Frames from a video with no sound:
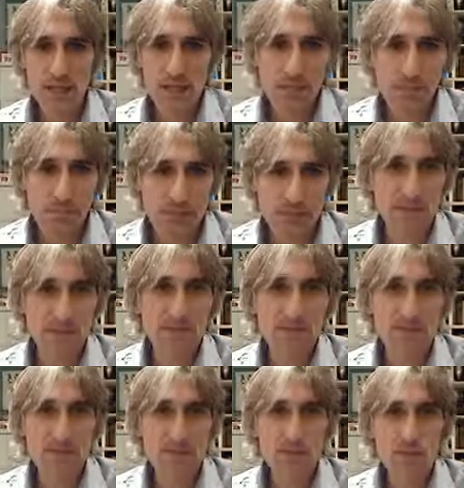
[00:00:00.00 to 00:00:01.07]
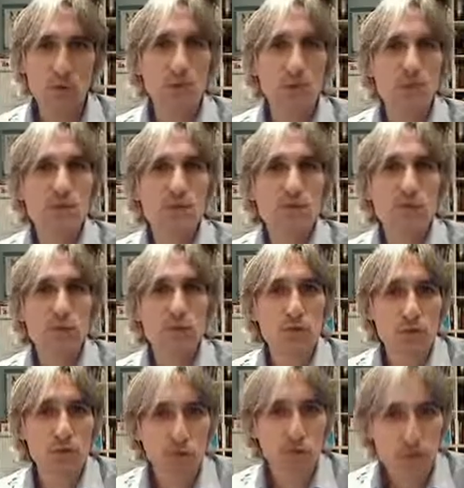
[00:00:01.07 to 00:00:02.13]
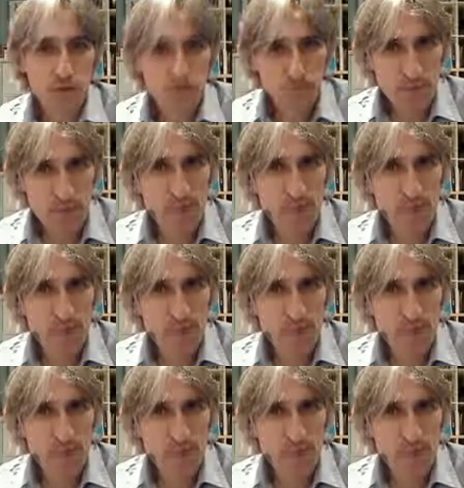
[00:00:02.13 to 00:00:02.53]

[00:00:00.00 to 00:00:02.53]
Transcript: but the queen is your strongest piece.